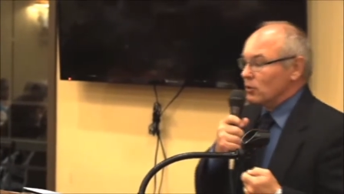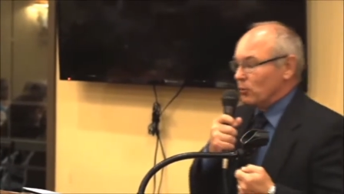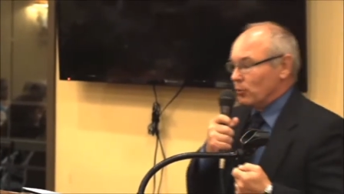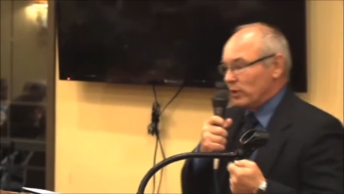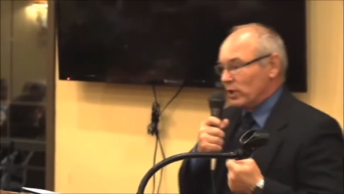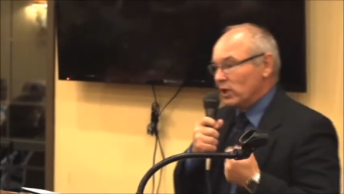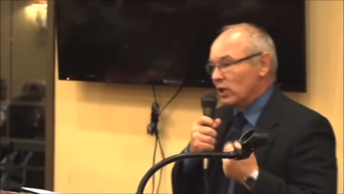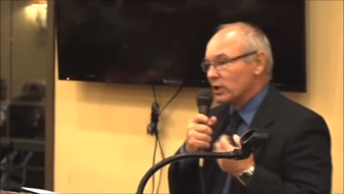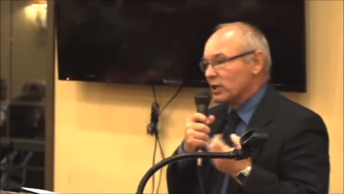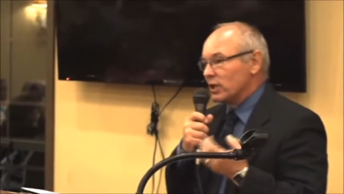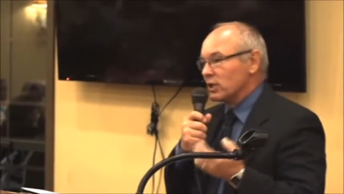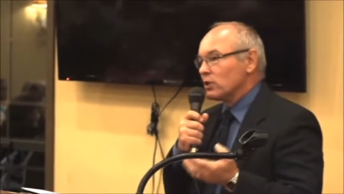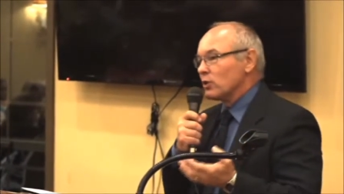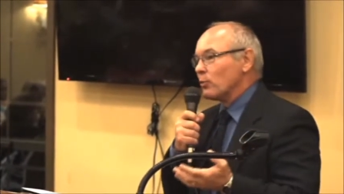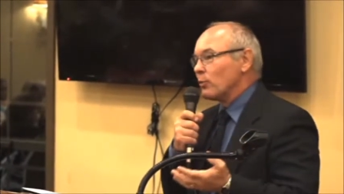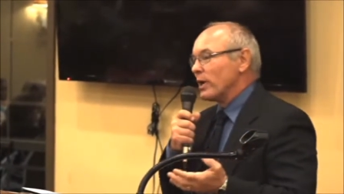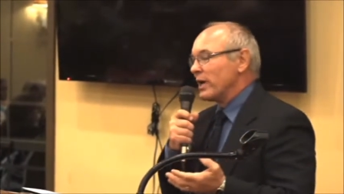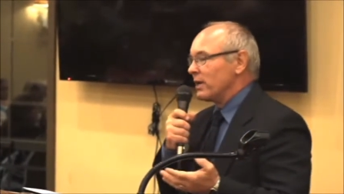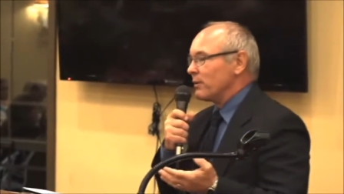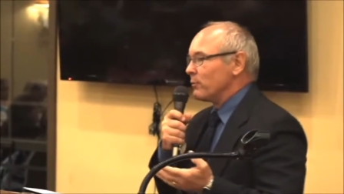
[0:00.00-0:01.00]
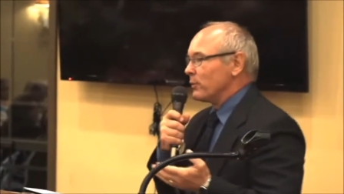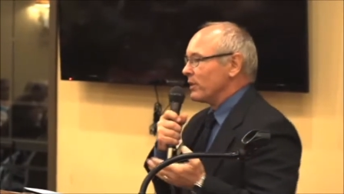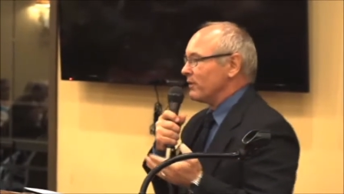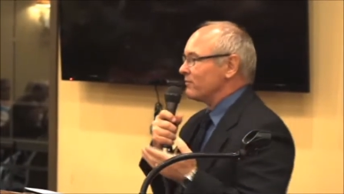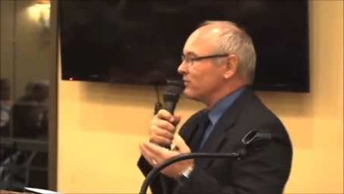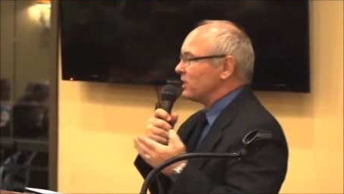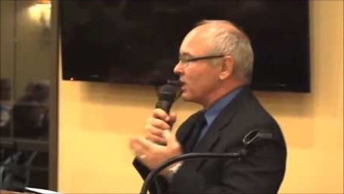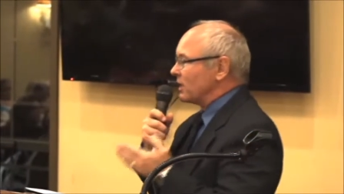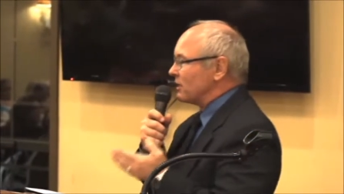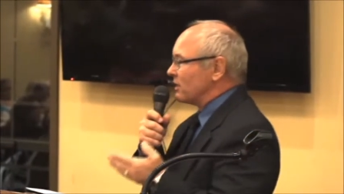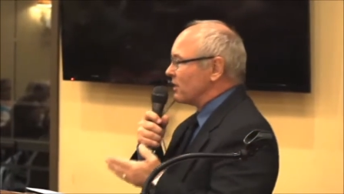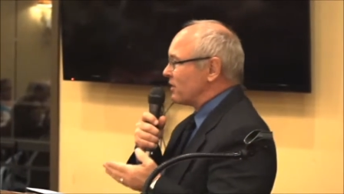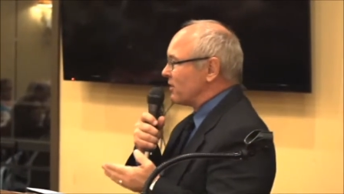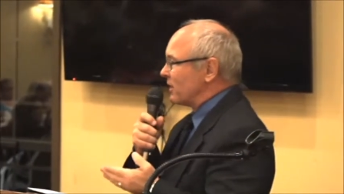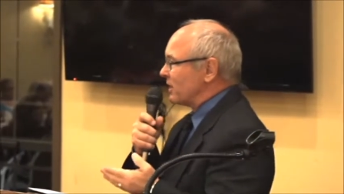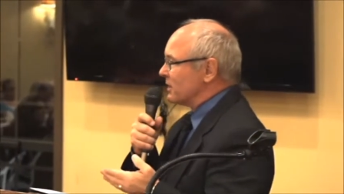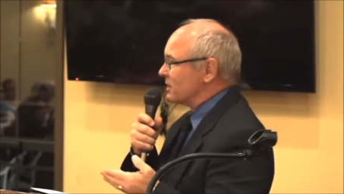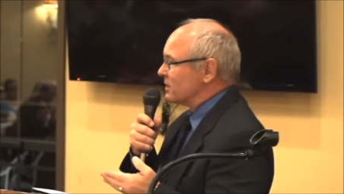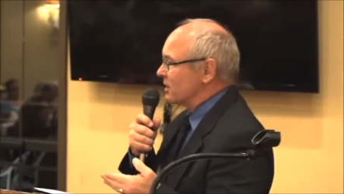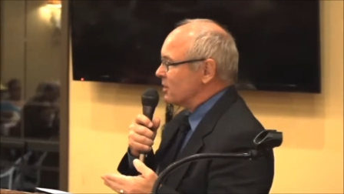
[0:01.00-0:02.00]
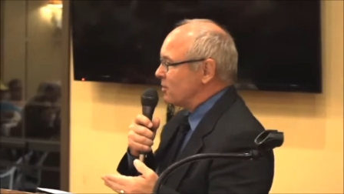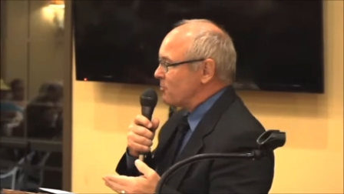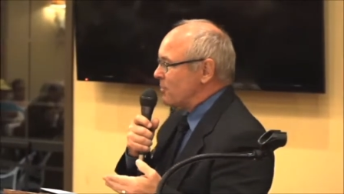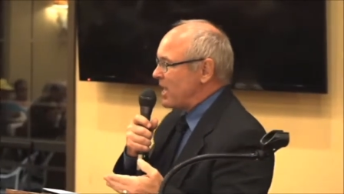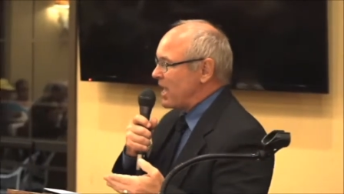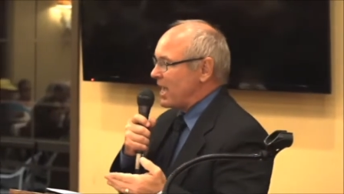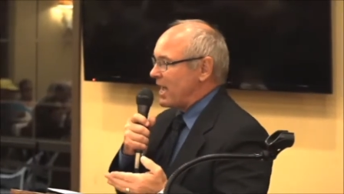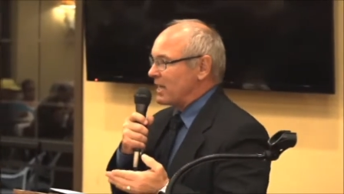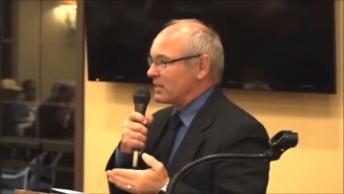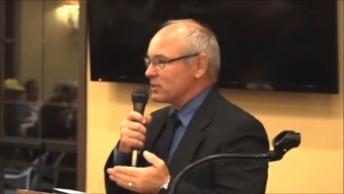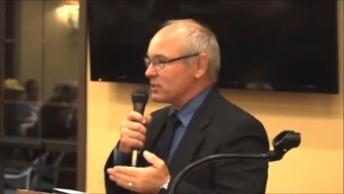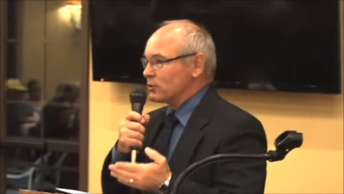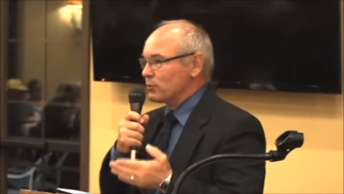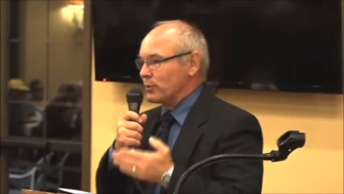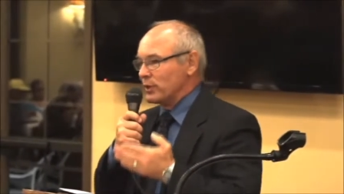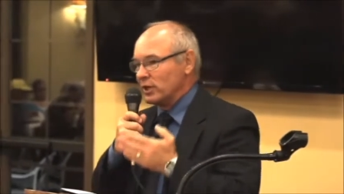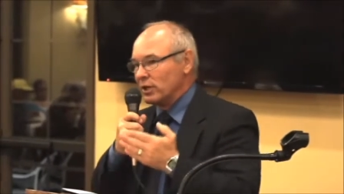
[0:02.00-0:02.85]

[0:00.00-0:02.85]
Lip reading: We look at the way we've done things in the past, we